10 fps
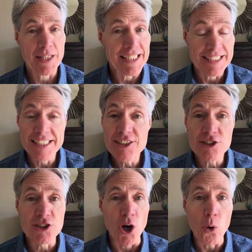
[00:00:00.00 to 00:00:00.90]
It
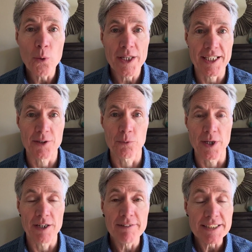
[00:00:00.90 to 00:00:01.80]
didn't go
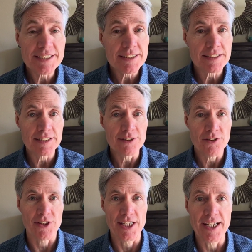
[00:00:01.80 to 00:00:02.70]
anywhere. It's still
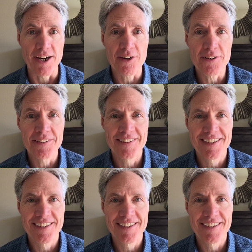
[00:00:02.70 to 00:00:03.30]
there.